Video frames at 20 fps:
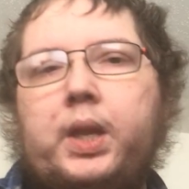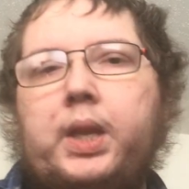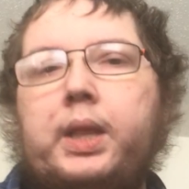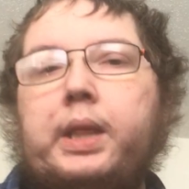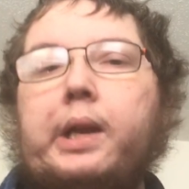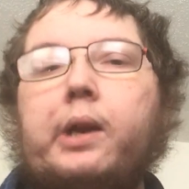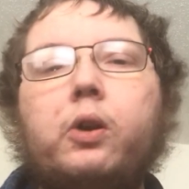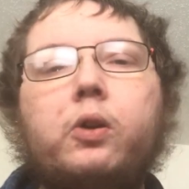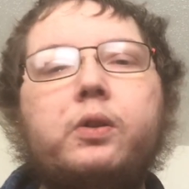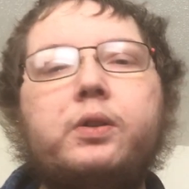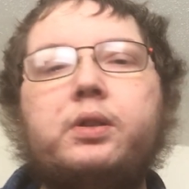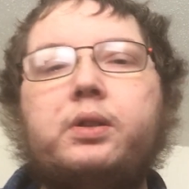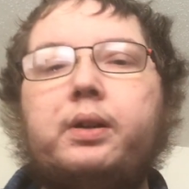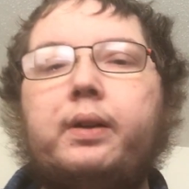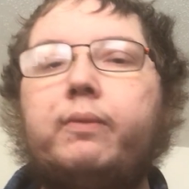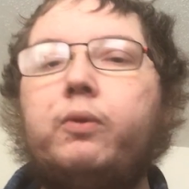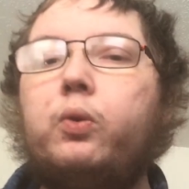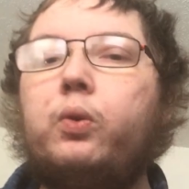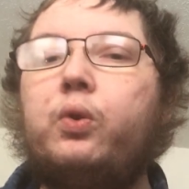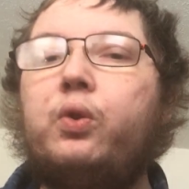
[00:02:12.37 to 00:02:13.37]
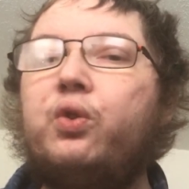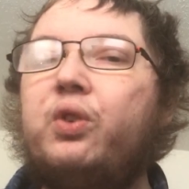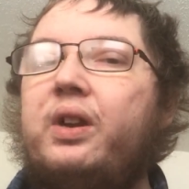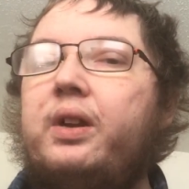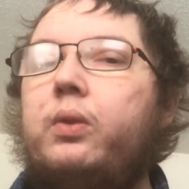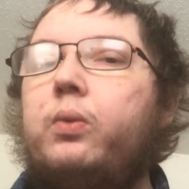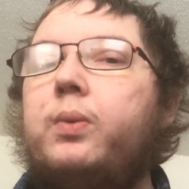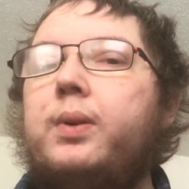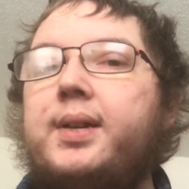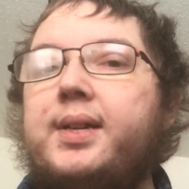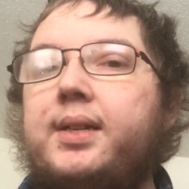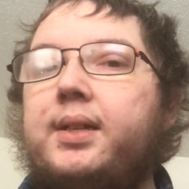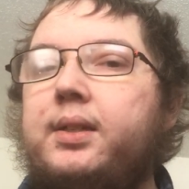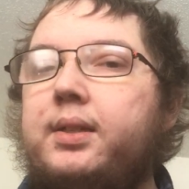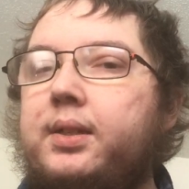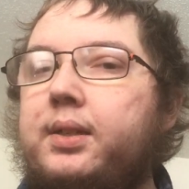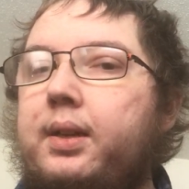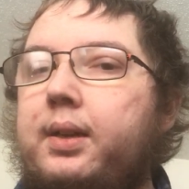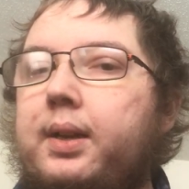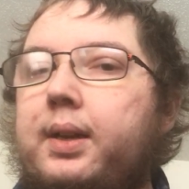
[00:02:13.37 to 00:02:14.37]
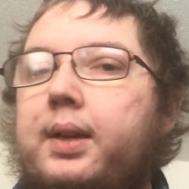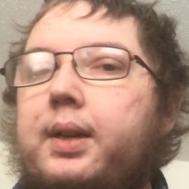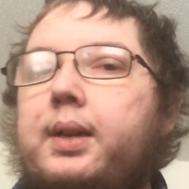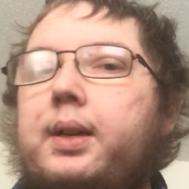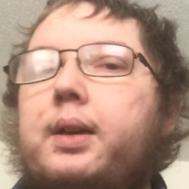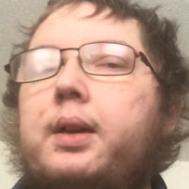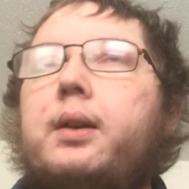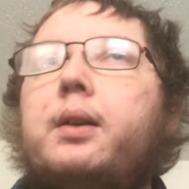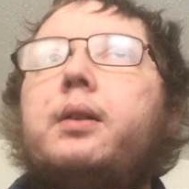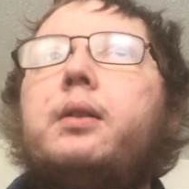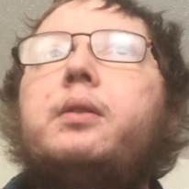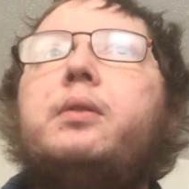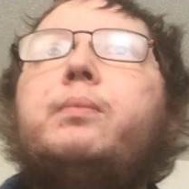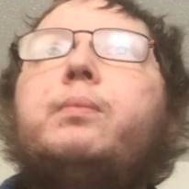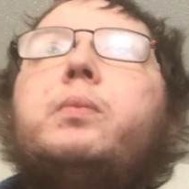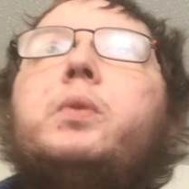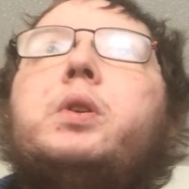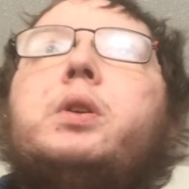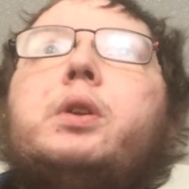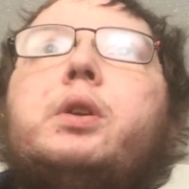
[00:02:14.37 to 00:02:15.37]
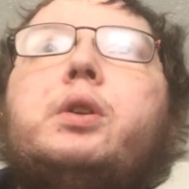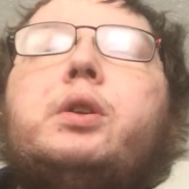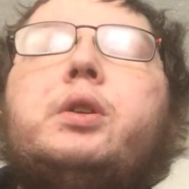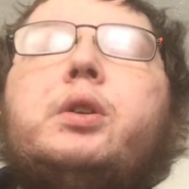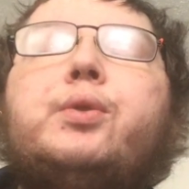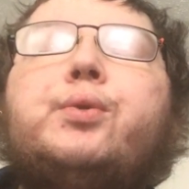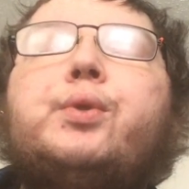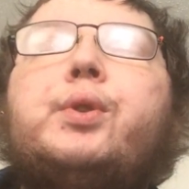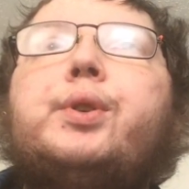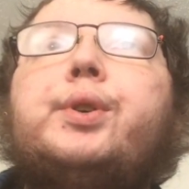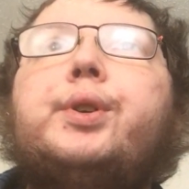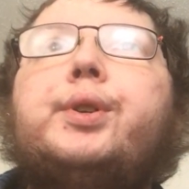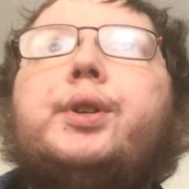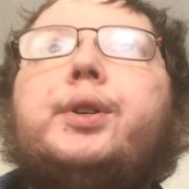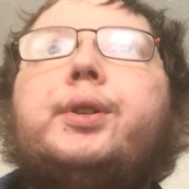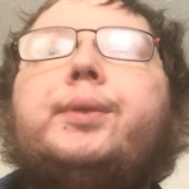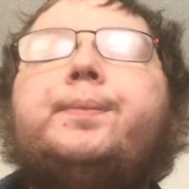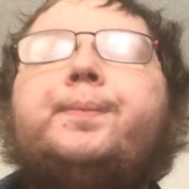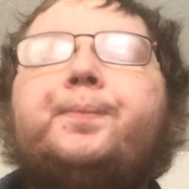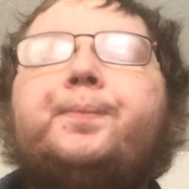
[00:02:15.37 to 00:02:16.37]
There are several great ways. You could